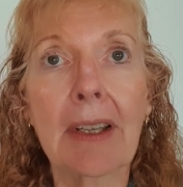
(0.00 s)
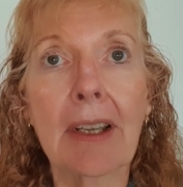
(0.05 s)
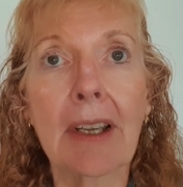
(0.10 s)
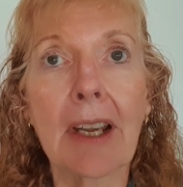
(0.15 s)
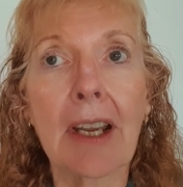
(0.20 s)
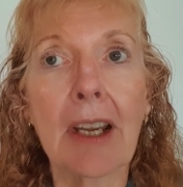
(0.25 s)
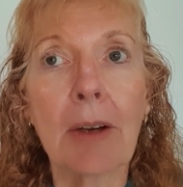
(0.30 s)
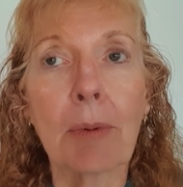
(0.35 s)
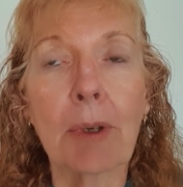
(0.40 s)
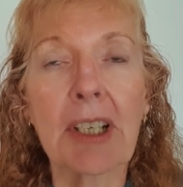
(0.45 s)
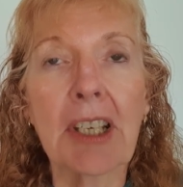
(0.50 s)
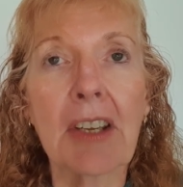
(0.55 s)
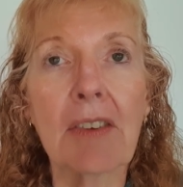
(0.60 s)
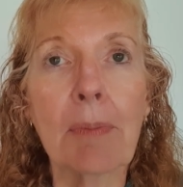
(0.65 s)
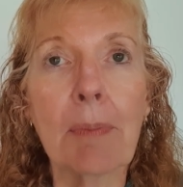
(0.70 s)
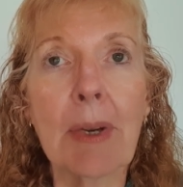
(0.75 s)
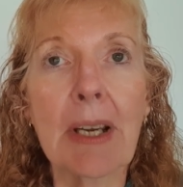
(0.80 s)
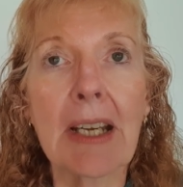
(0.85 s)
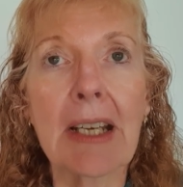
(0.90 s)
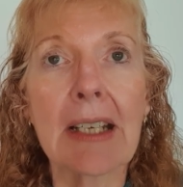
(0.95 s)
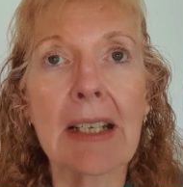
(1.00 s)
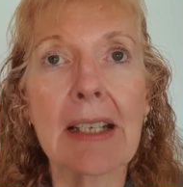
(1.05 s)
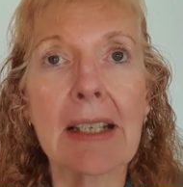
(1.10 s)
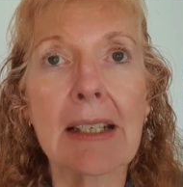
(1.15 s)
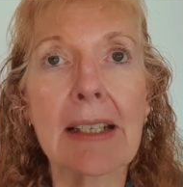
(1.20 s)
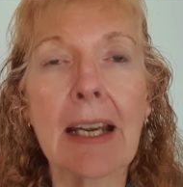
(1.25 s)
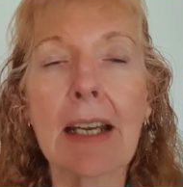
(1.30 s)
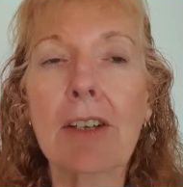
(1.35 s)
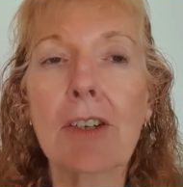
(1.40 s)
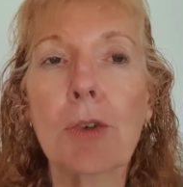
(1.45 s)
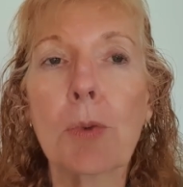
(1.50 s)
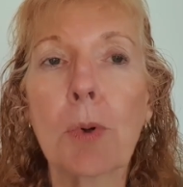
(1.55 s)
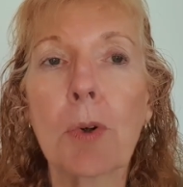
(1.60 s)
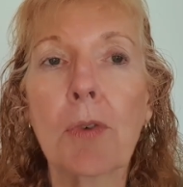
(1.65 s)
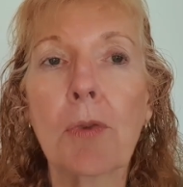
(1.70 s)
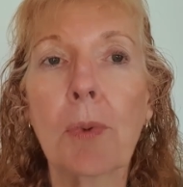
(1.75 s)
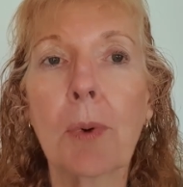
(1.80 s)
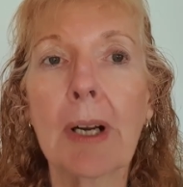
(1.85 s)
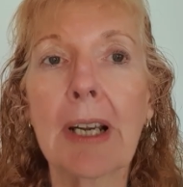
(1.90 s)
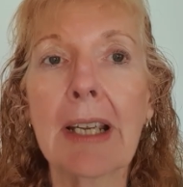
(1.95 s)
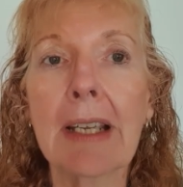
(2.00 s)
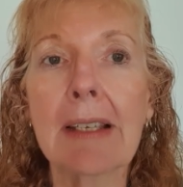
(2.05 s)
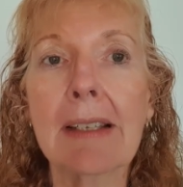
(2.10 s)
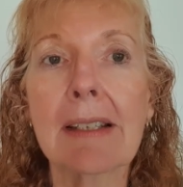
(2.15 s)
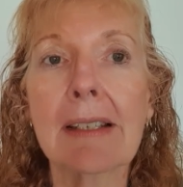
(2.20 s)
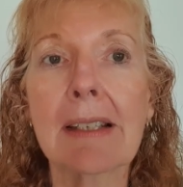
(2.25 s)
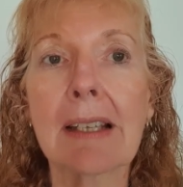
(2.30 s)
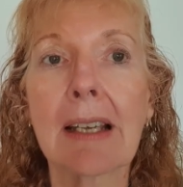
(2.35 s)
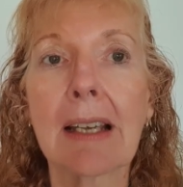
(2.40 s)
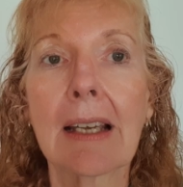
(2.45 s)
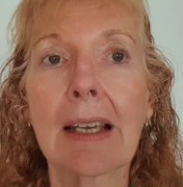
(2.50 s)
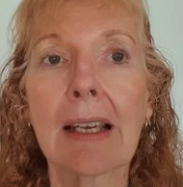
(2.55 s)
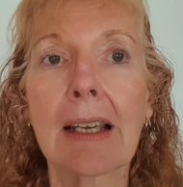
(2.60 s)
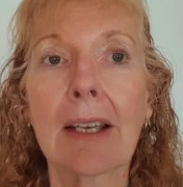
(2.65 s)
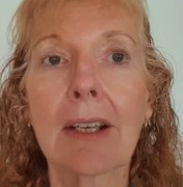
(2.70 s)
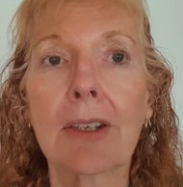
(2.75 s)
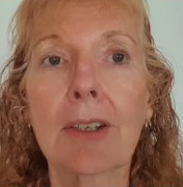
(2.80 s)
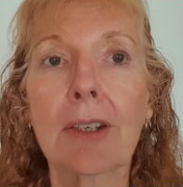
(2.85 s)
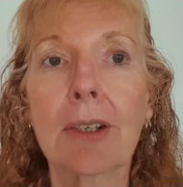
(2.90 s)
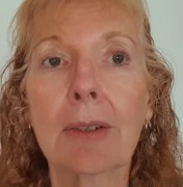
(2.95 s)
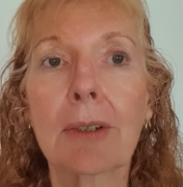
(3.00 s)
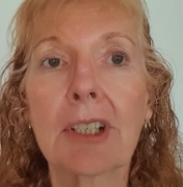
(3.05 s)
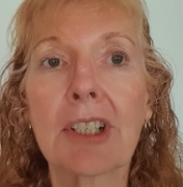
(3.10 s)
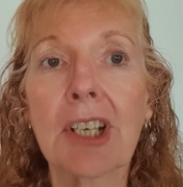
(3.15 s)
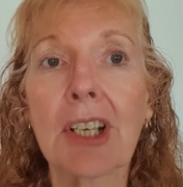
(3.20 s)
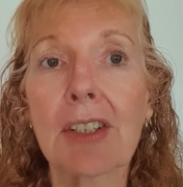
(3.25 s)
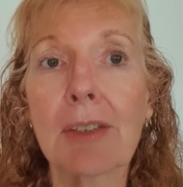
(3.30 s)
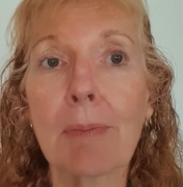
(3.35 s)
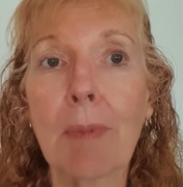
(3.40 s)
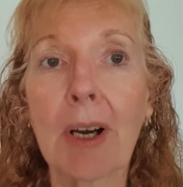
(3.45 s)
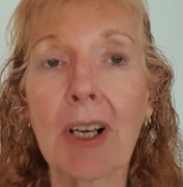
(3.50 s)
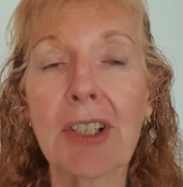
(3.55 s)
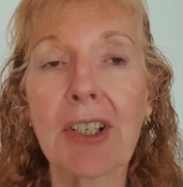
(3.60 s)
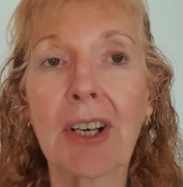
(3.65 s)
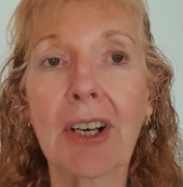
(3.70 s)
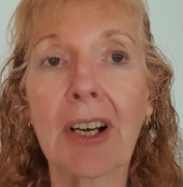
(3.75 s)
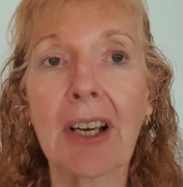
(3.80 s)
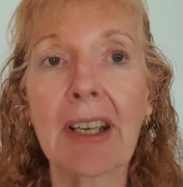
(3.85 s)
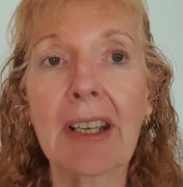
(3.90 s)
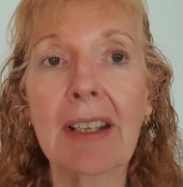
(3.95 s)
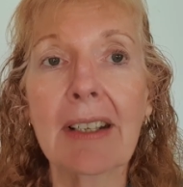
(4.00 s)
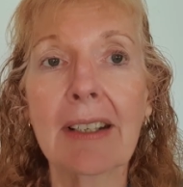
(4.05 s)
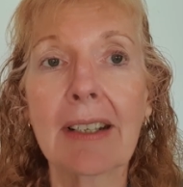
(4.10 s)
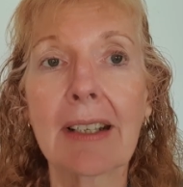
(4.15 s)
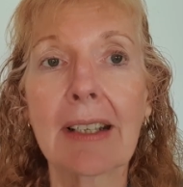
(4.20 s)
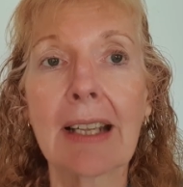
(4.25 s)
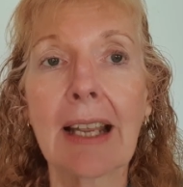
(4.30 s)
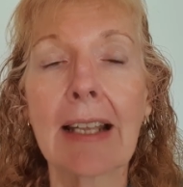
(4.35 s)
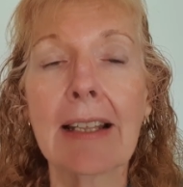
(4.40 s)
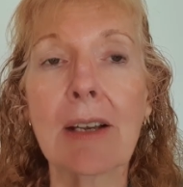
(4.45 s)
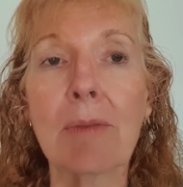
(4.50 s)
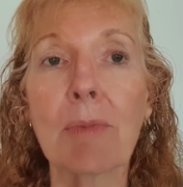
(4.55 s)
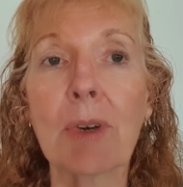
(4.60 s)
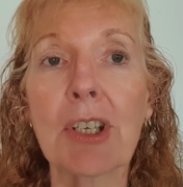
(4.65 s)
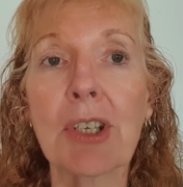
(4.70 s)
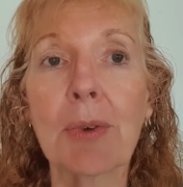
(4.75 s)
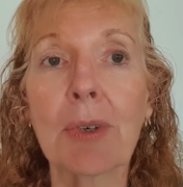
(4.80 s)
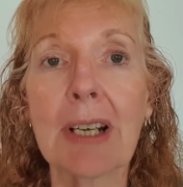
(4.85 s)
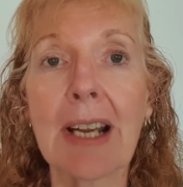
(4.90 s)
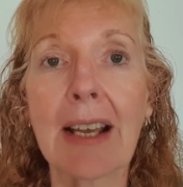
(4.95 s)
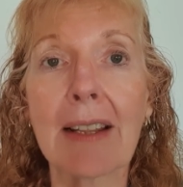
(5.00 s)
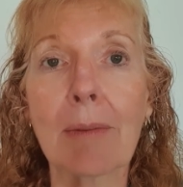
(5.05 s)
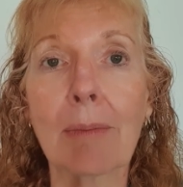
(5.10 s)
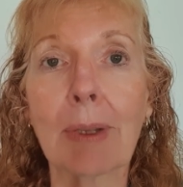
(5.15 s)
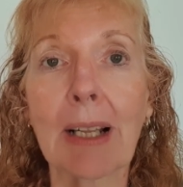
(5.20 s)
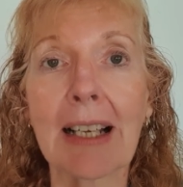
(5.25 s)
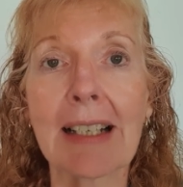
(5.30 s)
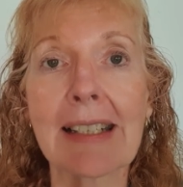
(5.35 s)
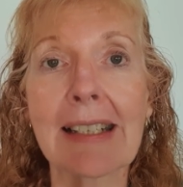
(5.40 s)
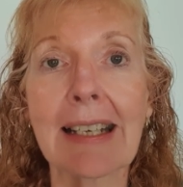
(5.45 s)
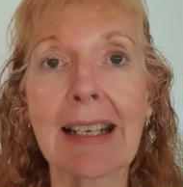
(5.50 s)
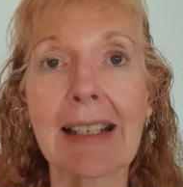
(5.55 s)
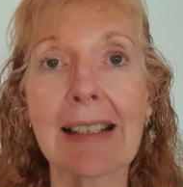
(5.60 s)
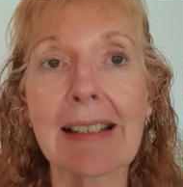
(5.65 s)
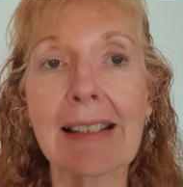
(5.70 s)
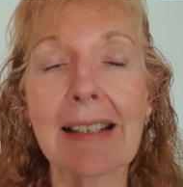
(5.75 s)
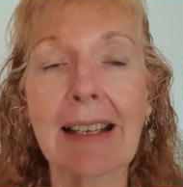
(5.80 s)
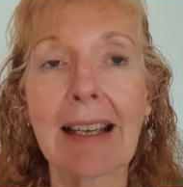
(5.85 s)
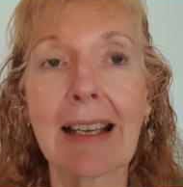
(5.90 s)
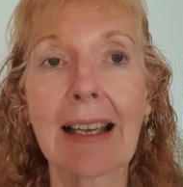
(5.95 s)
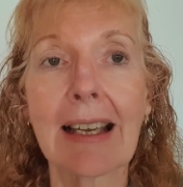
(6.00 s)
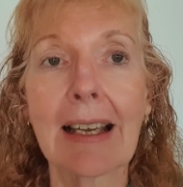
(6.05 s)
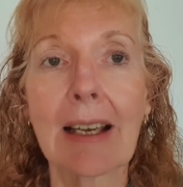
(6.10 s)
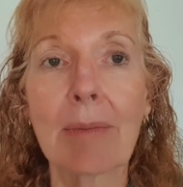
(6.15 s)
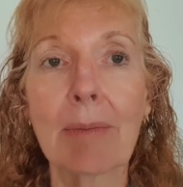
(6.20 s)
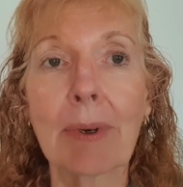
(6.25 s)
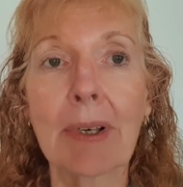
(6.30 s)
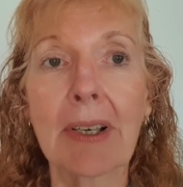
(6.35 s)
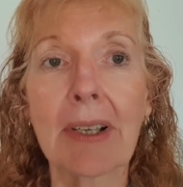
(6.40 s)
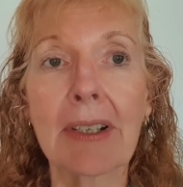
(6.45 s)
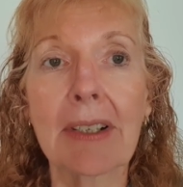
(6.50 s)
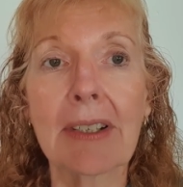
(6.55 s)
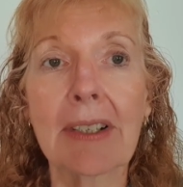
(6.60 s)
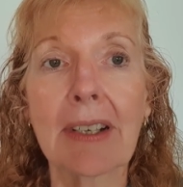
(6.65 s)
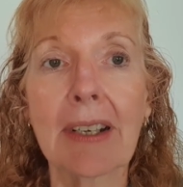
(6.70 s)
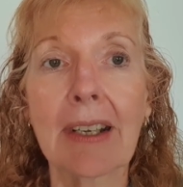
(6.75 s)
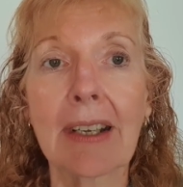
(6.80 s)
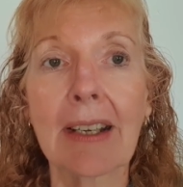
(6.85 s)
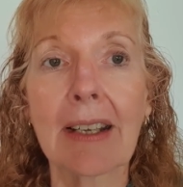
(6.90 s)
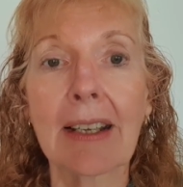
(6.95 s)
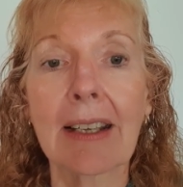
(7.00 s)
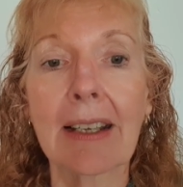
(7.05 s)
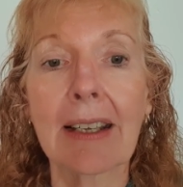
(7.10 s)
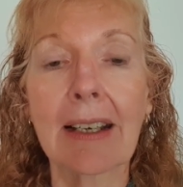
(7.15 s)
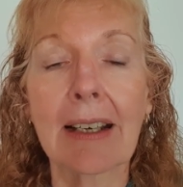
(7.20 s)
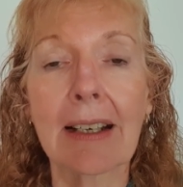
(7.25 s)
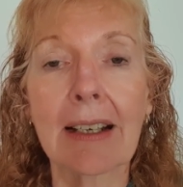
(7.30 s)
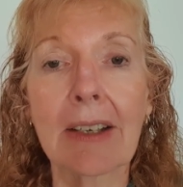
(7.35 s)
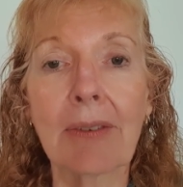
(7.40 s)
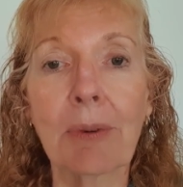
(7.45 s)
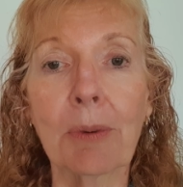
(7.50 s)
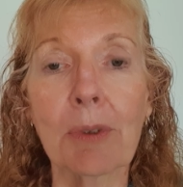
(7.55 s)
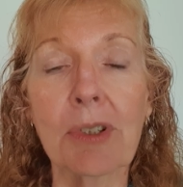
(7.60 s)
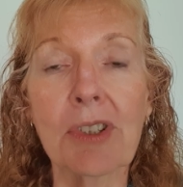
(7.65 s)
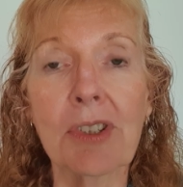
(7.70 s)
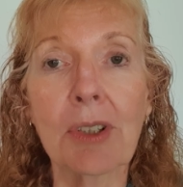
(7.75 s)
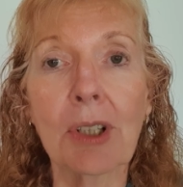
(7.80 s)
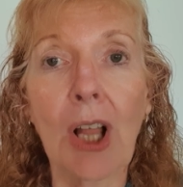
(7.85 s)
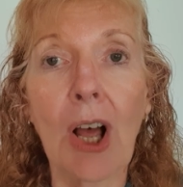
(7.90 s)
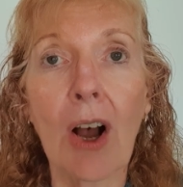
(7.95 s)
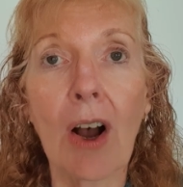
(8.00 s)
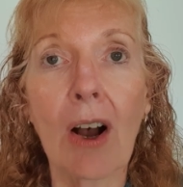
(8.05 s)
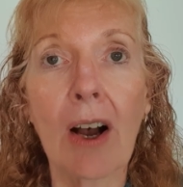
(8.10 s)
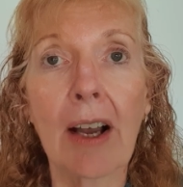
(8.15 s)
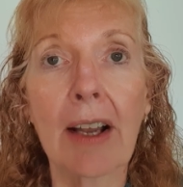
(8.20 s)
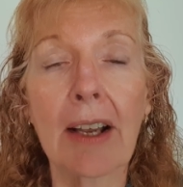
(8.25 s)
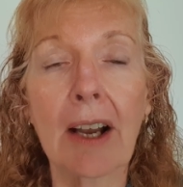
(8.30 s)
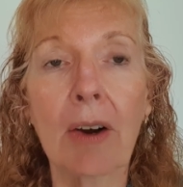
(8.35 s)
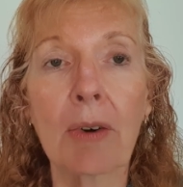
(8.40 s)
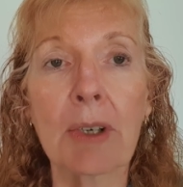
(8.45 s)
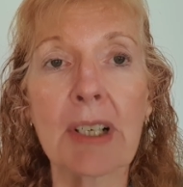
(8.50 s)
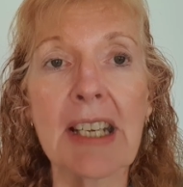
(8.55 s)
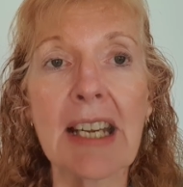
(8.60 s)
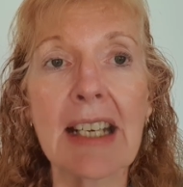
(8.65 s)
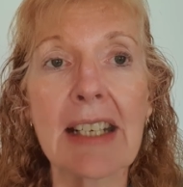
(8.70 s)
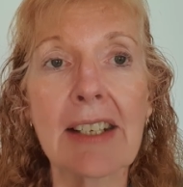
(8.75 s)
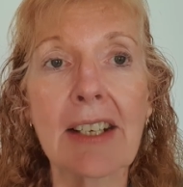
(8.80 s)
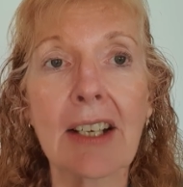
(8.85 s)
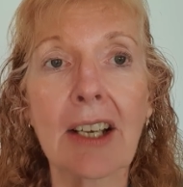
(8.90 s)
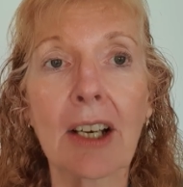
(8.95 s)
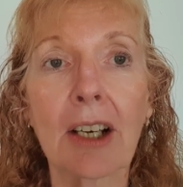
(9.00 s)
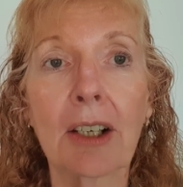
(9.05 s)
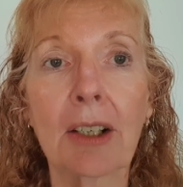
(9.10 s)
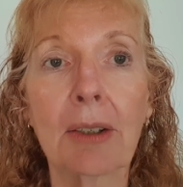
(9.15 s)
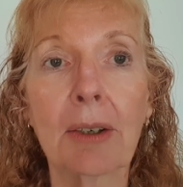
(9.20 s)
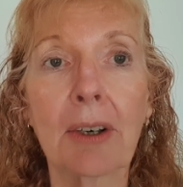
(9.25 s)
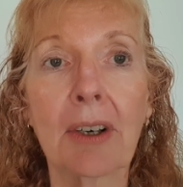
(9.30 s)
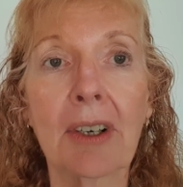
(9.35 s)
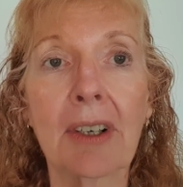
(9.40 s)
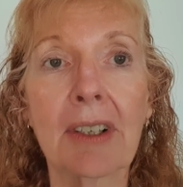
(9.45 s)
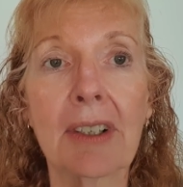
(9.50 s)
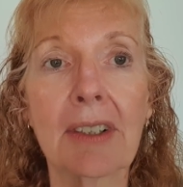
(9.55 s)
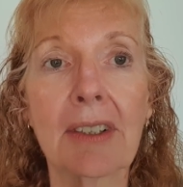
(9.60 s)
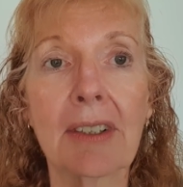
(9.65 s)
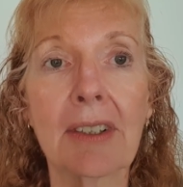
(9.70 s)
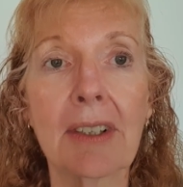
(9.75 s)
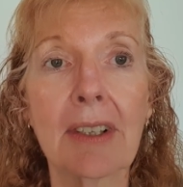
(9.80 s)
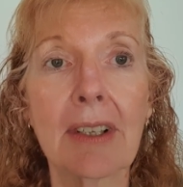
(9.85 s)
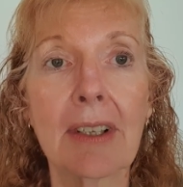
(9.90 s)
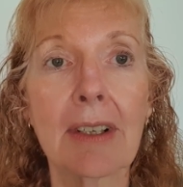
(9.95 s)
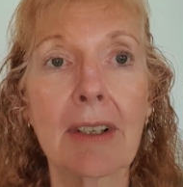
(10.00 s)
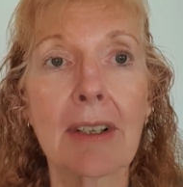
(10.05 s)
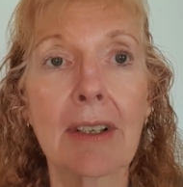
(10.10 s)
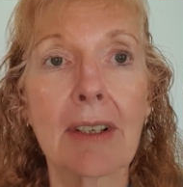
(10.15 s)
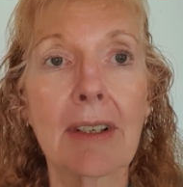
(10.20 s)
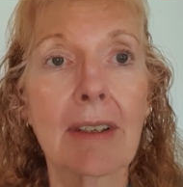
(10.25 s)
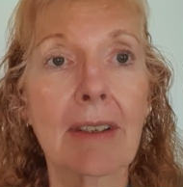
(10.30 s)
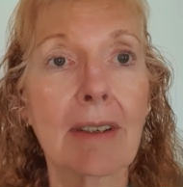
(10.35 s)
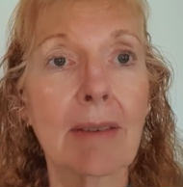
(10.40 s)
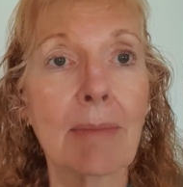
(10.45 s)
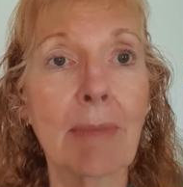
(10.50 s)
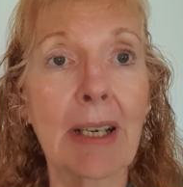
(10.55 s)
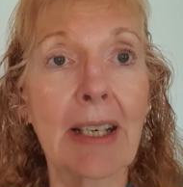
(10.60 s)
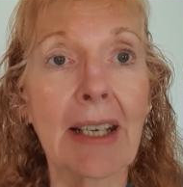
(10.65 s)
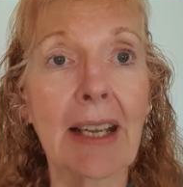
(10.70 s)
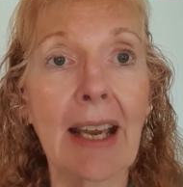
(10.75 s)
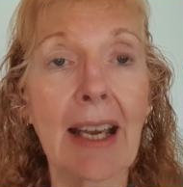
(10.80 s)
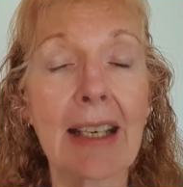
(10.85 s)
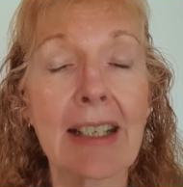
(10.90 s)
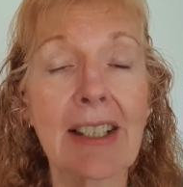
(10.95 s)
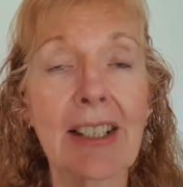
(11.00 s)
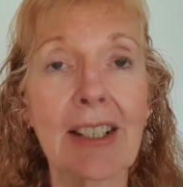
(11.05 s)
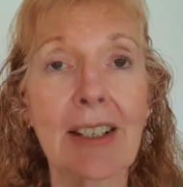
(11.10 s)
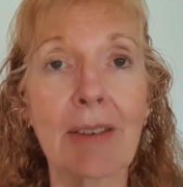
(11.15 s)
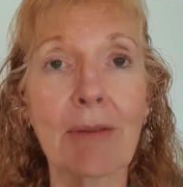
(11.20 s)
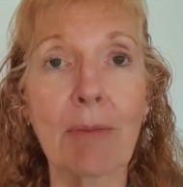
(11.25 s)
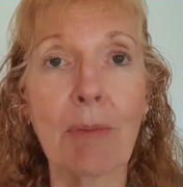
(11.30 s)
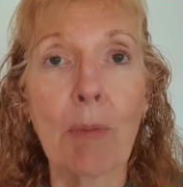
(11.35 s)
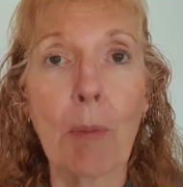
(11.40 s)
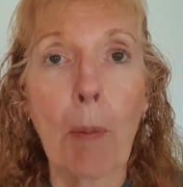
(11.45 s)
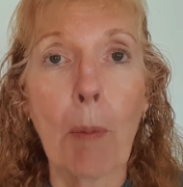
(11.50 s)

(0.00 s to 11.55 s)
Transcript: he would give me 10 to 12 weeks to adjust my diet, and then we'd do another blood test. But if it was still high, I would need to go on medication.